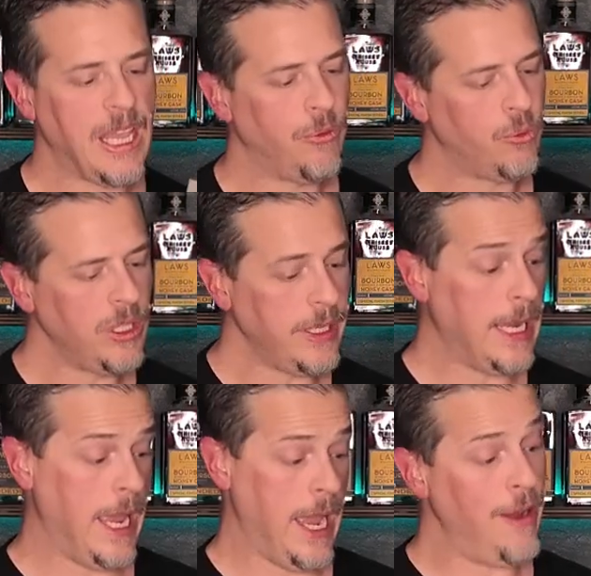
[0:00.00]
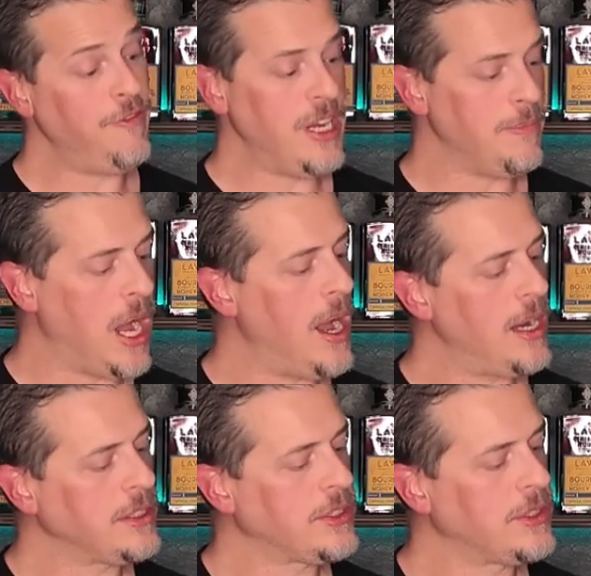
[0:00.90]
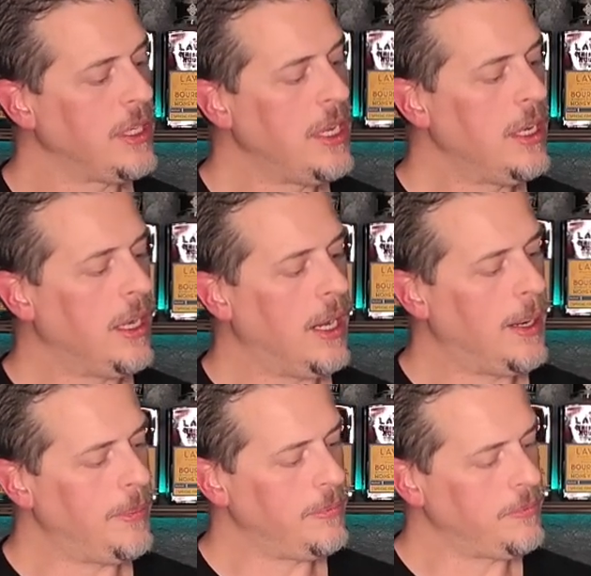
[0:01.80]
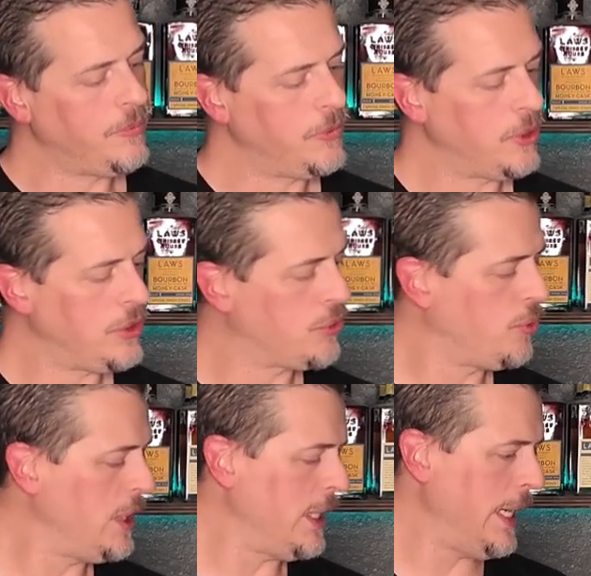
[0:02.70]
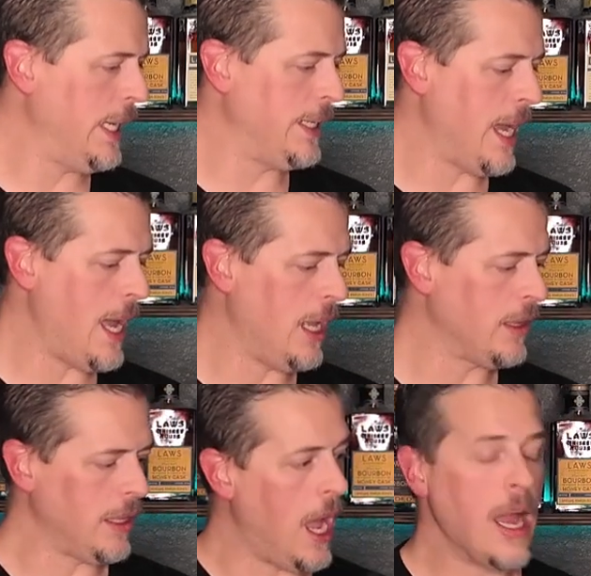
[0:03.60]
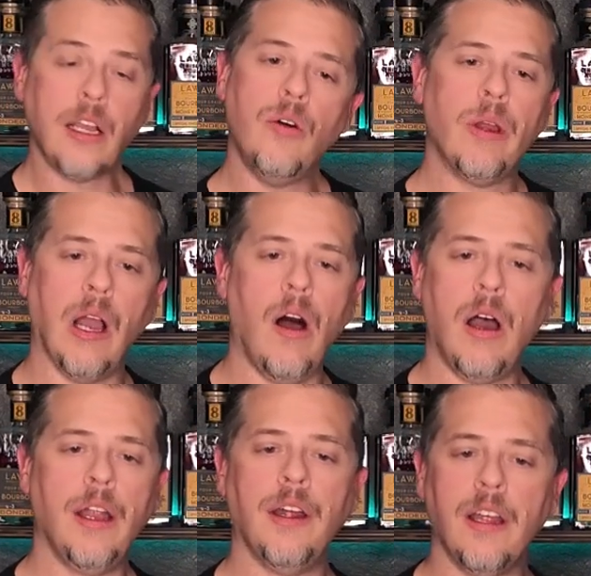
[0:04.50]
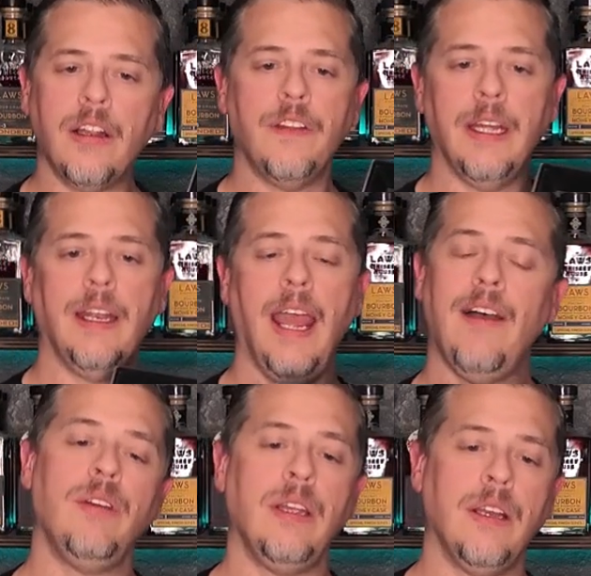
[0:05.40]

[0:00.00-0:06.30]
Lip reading: Really hefty box. There's really not a lot going on other than having a